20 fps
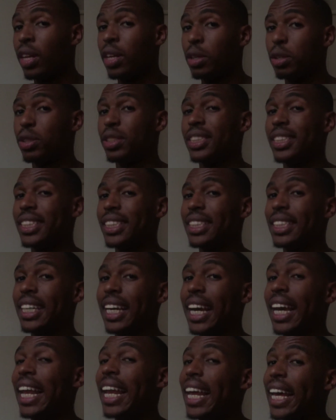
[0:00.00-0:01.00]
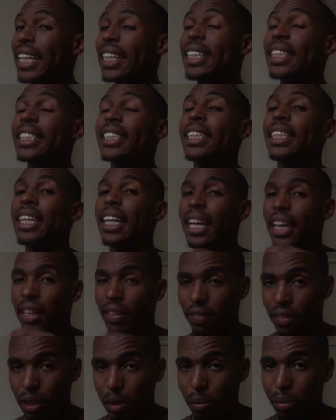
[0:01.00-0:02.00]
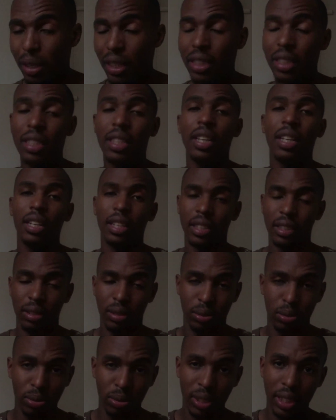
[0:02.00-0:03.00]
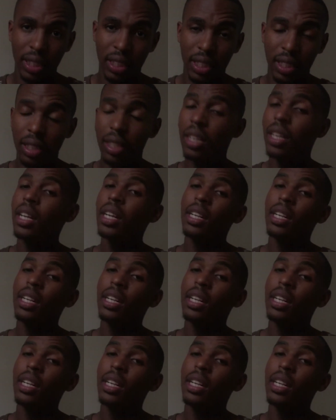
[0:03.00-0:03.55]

because this guy lied and said, I have the money, let's do the deed.